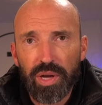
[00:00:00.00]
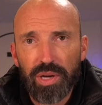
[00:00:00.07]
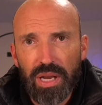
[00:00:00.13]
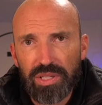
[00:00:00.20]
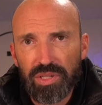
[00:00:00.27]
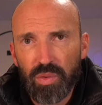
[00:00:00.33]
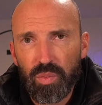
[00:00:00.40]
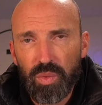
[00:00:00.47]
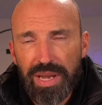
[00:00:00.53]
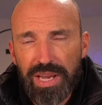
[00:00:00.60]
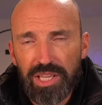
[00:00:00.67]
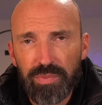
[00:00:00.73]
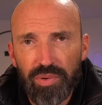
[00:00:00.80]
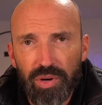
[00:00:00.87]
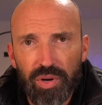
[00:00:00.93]
And as the
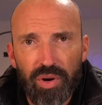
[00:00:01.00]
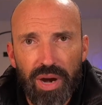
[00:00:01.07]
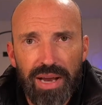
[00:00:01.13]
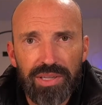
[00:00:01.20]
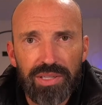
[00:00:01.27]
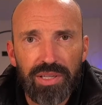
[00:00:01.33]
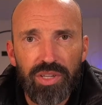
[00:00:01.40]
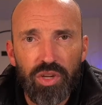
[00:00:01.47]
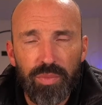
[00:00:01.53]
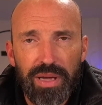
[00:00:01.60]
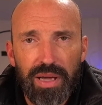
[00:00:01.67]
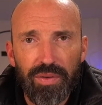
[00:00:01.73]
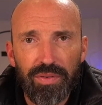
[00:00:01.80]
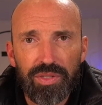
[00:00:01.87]
weeks progress, you'll be able